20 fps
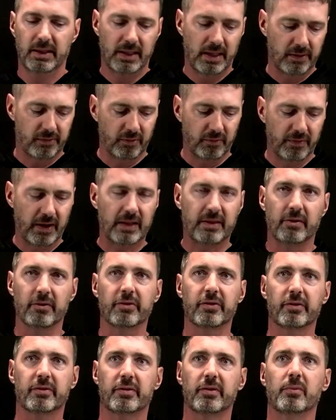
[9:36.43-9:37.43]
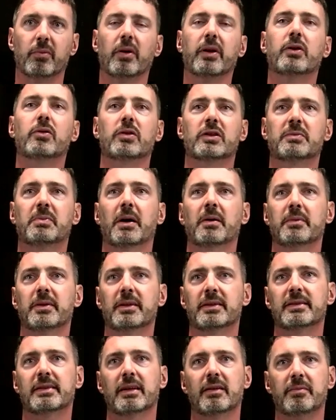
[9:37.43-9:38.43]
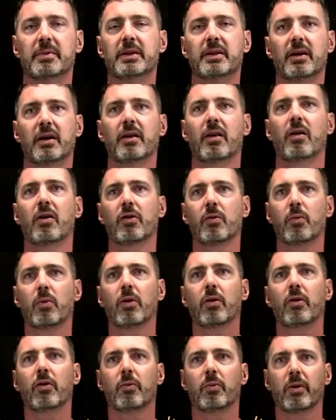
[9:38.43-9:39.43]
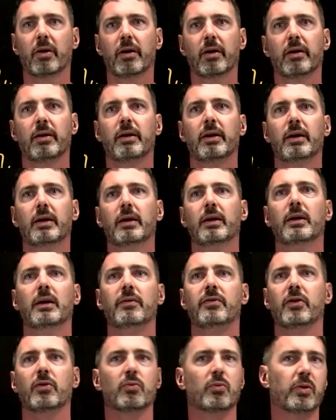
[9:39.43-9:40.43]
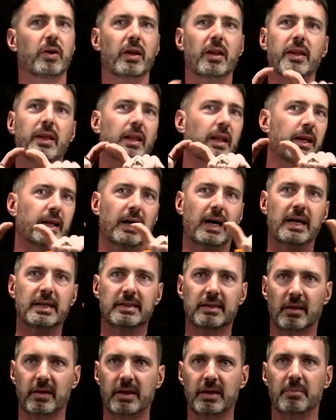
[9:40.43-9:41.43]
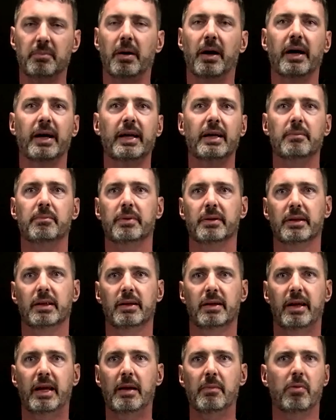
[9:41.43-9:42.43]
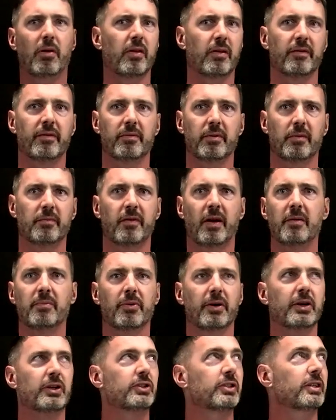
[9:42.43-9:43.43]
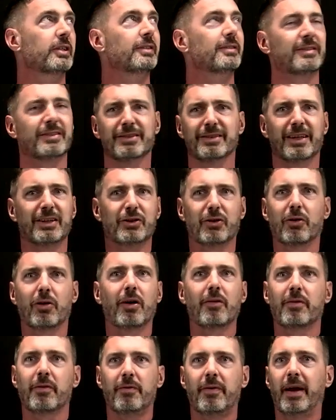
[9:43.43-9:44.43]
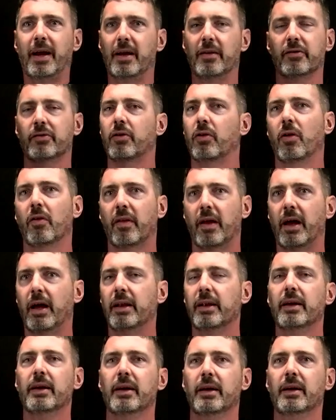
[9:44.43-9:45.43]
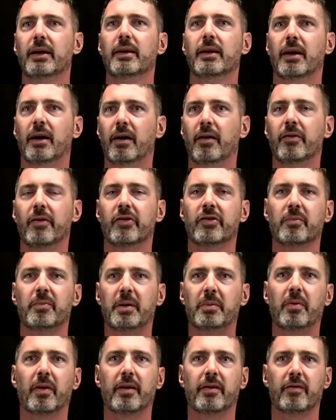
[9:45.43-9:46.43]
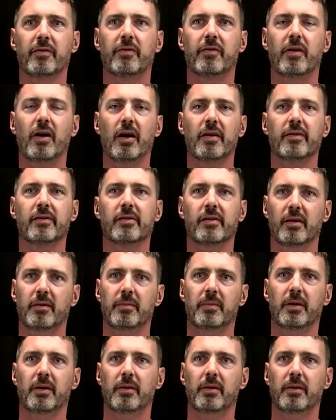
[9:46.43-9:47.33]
And so in fact, there's some really cool experiments that have been done along the world where if you really isolate a pipe and keep all the vibrations and turn off the fans and all that, there's some people that have gotten some